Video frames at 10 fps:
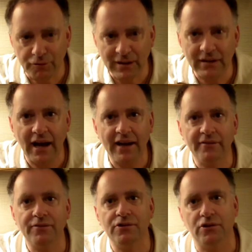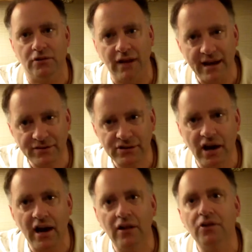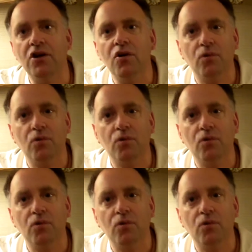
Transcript: free life, your lifestyle,